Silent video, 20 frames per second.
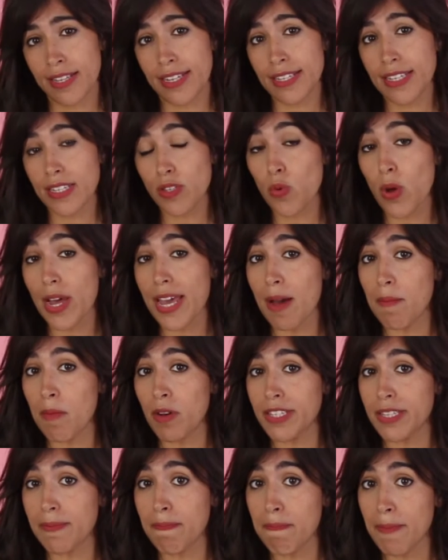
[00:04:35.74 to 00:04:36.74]
This is why
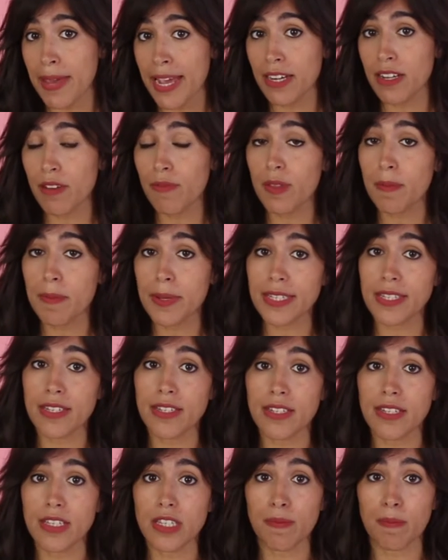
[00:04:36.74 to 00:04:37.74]
amongst many of the
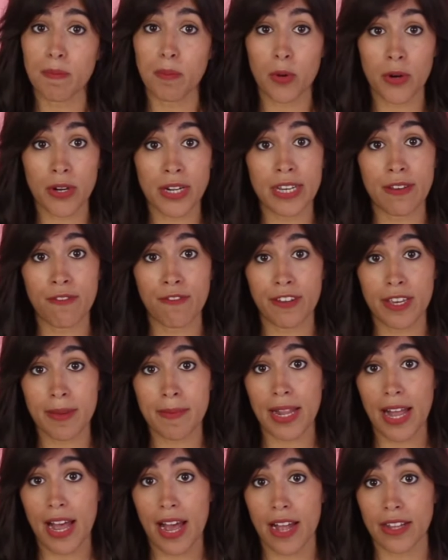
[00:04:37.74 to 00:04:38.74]
businesses born in
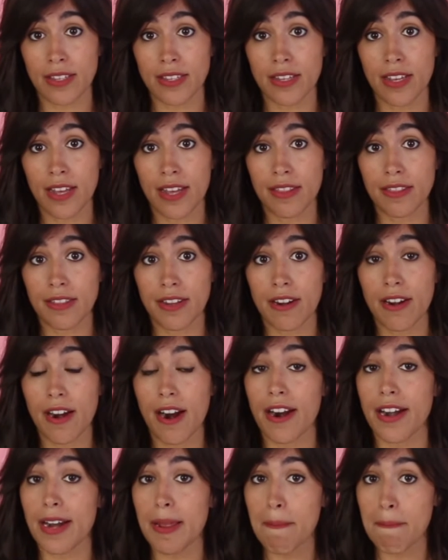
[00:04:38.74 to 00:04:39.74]
female hands, there
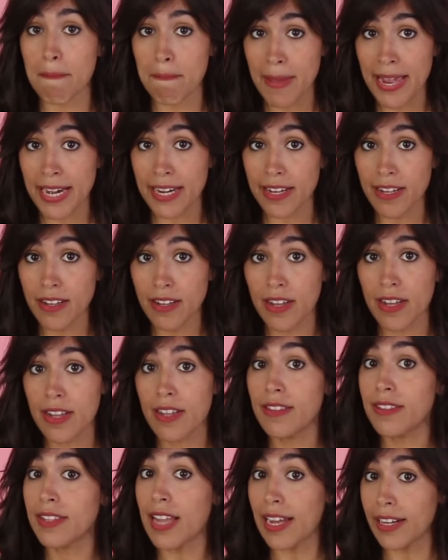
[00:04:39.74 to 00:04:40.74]
are many
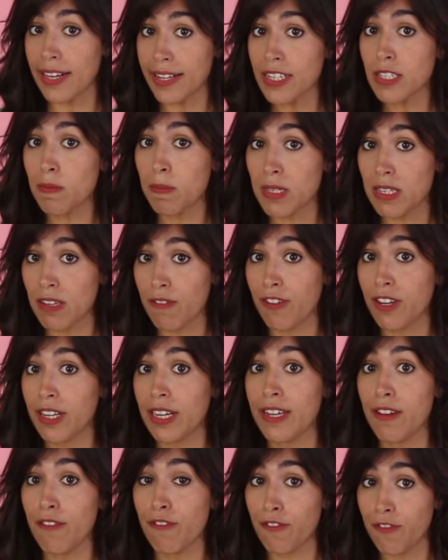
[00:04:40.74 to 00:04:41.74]
tackling
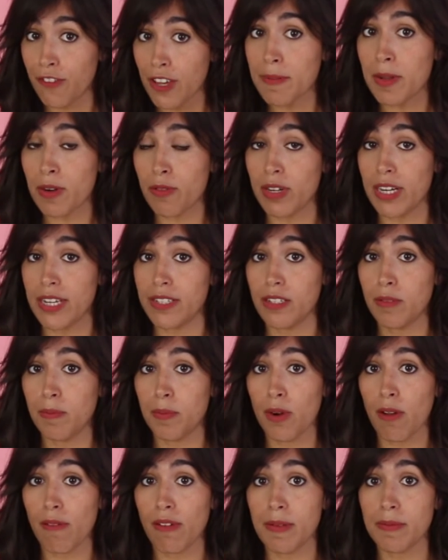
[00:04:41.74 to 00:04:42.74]
specifically female-related
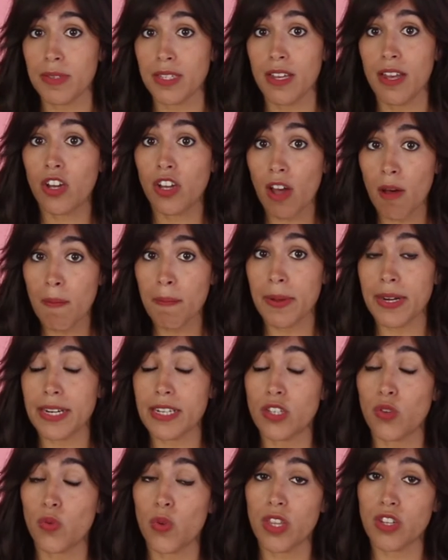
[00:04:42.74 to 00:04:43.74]
problems,
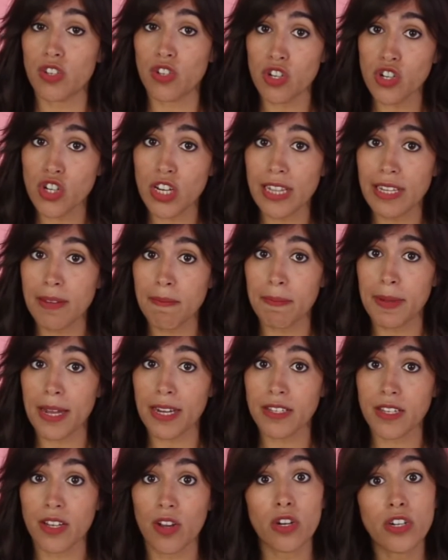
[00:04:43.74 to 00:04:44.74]
companies with a social
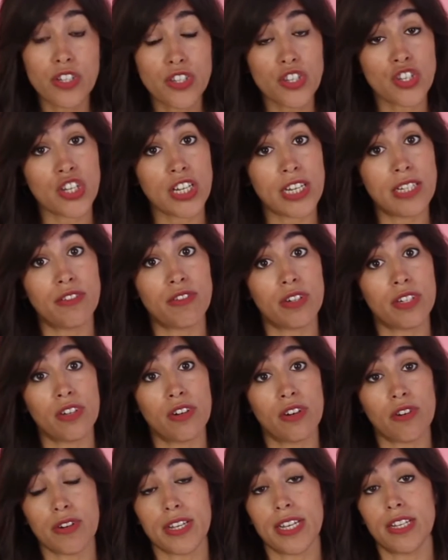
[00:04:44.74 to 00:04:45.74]
impact, or
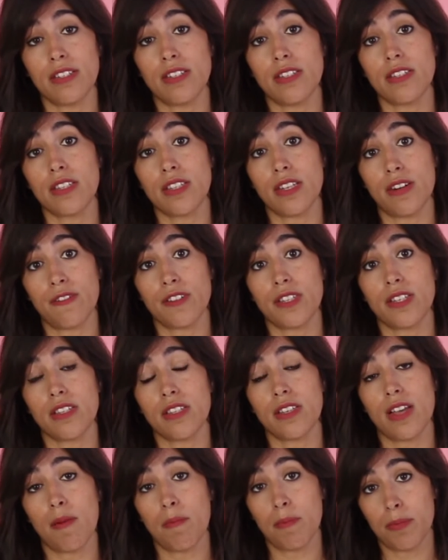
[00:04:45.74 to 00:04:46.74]
children-oriented
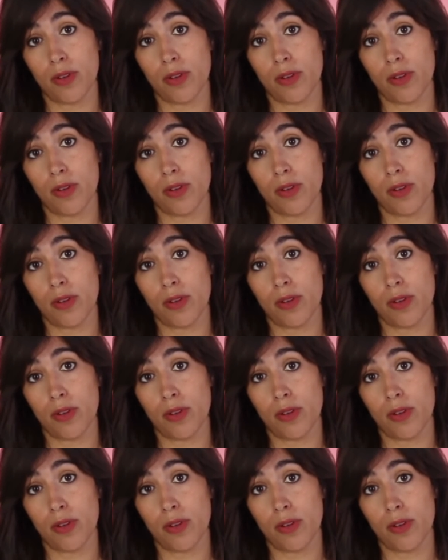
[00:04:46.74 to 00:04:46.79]
services and